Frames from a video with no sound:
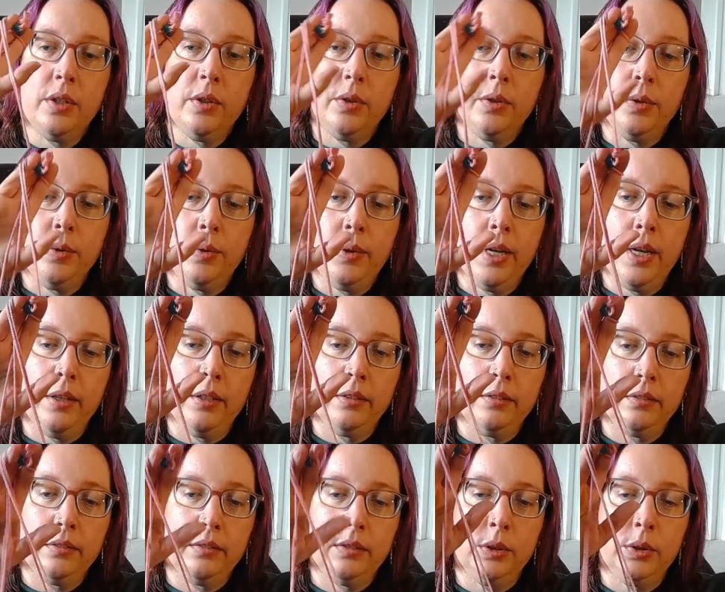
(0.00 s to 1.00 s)
who
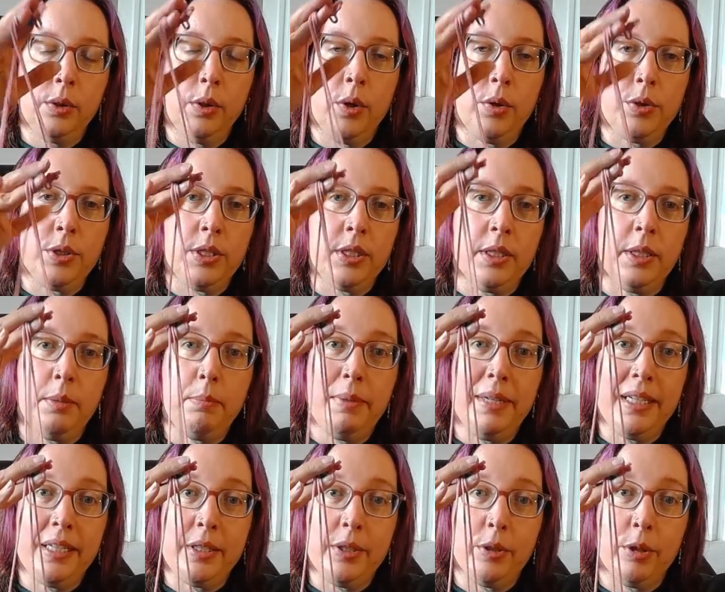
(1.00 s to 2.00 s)
host a
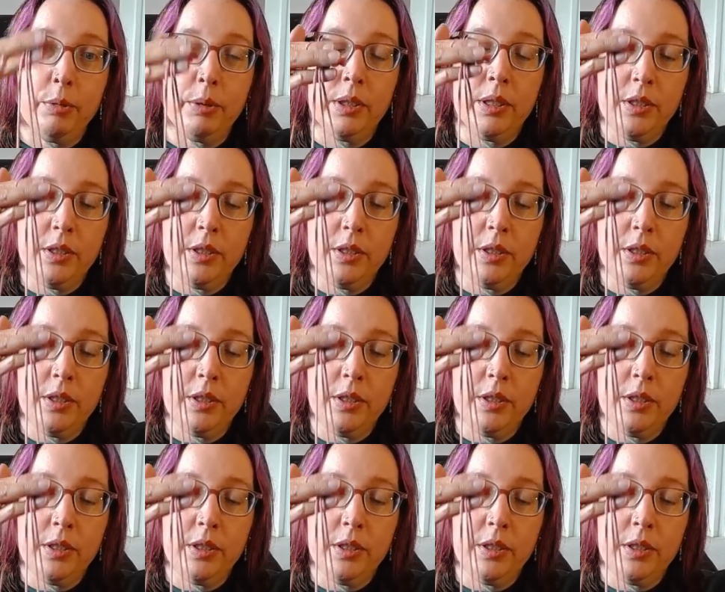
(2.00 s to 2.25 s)
Pinktober.